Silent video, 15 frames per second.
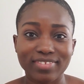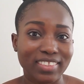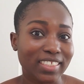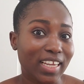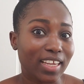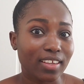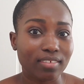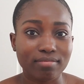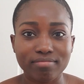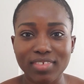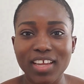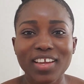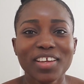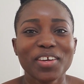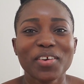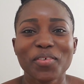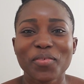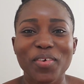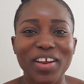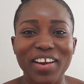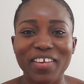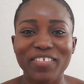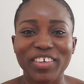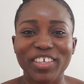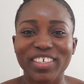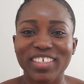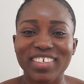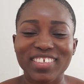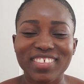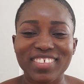date, whatever
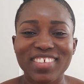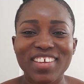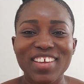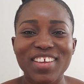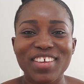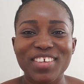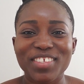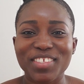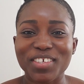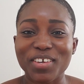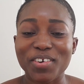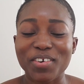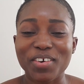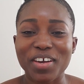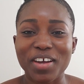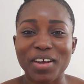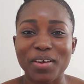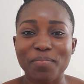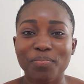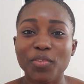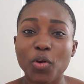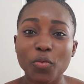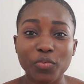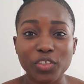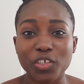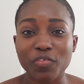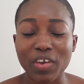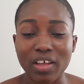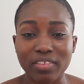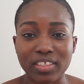it is. So hopefully
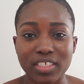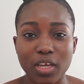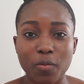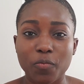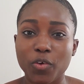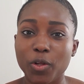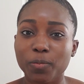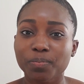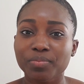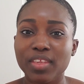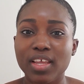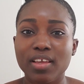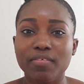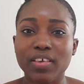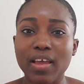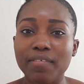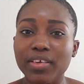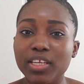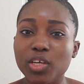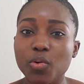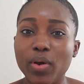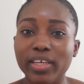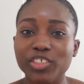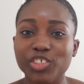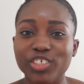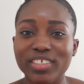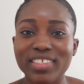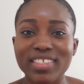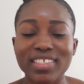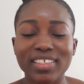you found this helpful. If you have any
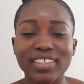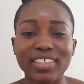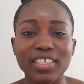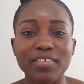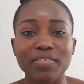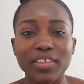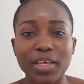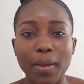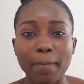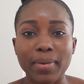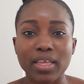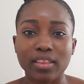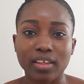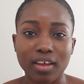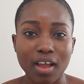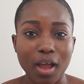questions, leave them in the